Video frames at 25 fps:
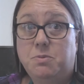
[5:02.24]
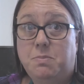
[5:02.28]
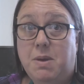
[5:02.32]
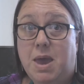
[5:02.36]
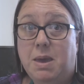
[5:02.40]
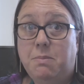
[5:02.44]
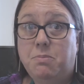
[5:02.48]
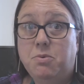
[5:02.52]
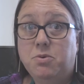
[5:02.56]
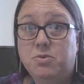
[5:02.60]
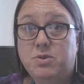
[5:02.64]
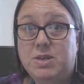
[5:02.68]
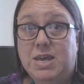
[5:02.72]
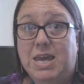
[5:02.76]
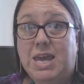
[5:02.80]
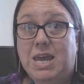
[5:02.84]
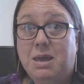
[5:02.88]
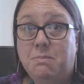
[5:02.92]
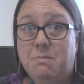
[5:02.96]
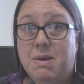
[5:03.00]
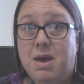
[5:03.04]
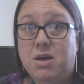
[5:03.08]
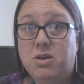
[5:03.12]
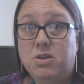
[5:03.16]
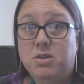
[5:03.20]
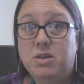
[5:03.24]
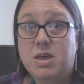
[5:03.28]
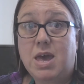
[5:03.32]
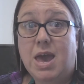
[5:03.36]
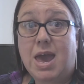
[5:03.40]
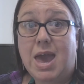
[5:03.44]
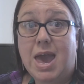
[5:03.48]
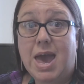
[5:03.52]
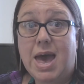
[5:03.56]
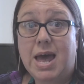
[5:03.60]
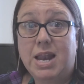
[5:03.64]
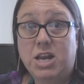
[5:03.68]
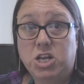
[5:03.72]
to be able to email
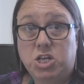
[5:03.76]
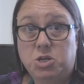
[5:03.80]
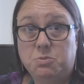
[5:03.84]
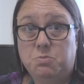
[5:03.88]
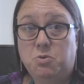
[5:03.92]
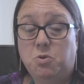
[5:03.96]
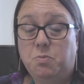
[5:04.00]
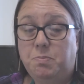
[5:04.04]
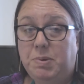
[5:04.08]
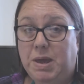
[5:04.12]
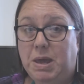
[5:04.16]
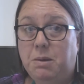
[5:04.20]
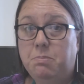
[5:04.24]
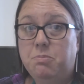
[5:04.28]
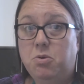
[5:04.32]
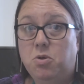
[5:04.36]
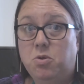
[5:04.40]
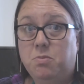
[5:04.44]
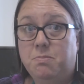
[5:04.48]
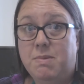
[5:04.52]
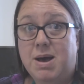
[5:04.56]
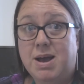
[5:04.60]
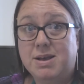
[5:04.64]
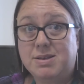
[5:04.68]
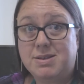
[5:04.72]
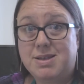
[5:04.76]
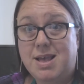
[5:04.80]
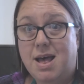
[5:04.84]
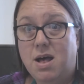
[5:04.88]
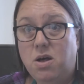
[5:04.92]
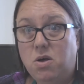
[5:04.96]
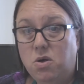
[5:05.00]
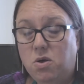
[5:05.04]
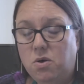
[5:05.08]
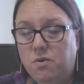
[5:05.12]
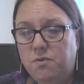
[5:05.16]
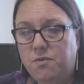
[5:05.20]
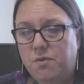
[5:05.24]
the eligible people
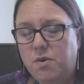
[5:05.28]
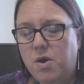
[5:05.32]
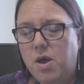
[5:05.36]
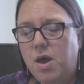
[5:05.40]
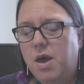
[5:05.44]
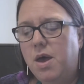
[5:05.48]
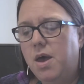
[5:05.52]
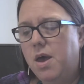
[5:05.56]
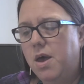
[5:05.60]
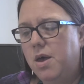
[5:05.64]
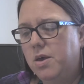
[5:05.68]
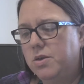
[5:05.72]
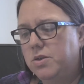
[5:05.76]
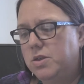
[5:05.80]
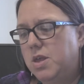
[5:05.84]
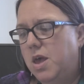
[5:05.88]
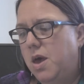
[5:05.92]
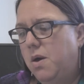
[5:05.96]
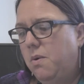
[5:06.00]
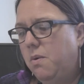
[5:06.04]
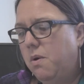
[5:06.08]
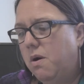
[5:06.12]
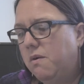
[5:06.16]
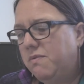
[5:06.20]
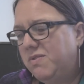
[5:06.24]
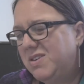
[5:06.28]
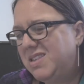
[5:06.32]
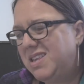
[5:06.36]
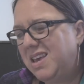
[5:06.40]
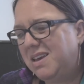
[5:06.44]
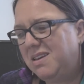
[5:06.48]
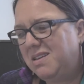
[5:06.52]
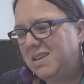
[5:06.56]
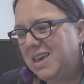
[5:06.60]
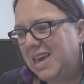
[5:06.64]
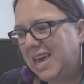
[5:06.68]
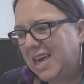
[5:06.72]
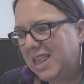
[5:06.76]
myself. So,
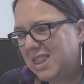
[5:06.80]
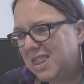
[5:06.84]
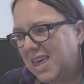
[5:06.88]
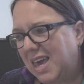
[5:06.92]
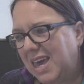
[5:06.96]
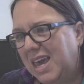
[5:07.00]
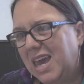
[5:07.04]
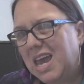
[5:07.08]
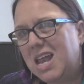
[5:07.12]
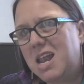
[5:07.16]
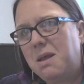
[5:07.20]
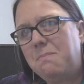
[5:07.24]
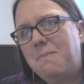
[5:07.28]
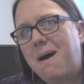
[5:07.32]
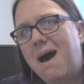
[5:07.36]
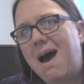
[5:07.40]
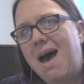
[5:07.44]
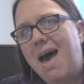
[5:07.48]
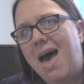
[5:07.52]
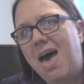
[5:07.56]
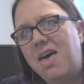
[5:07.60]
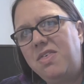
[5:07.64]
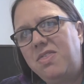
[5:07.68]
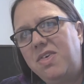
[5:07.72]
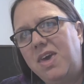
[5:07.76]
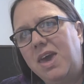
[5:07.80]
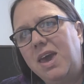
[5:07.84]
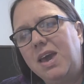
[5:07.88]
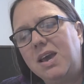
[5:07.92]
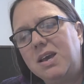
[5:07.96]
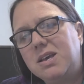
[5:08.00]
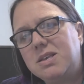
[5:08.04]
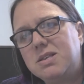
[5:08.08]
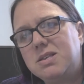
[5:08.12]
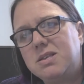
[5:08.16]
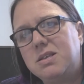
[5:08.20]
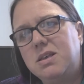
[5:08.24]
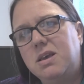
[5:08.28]
obviously, thinking about
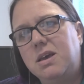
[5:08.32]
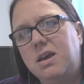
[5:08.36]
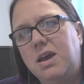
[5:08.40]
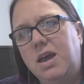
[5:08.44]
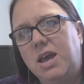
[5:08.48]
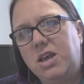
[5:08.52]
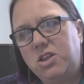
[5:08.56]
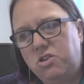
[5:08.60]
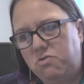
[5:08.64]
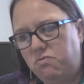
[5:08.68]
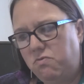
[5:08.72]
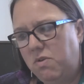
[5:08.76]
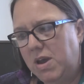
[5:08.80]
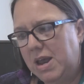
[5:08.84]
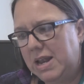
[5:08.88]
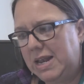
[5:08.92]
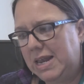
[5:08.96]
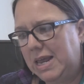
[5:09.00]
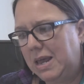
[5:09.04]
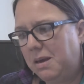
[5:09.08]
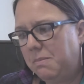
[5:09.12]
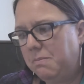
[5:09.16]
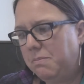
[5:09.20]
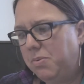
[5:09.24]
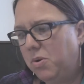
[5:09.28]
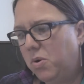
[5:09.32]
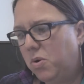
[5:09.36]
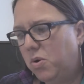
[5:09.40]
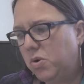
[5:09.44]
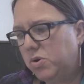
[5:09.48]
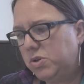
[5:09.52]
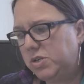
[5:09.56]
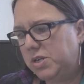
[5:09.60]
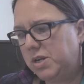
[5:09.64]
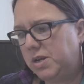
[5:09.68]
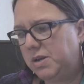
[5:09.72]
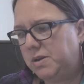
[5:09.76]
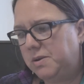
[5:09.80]
ethics is really
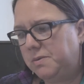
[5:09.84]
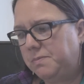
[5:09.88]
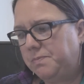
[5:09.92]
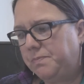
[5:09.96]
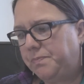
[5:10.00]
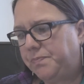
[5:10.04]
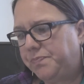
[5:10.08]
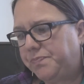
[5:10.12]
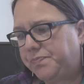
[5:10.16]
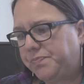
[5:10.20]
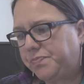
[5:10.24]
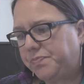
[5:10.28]
important.